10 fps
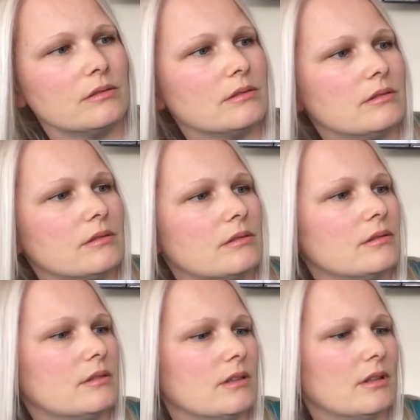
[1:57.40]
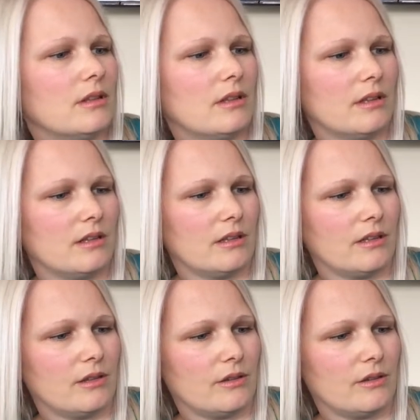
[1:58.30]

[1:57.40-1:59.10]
Nothing is said.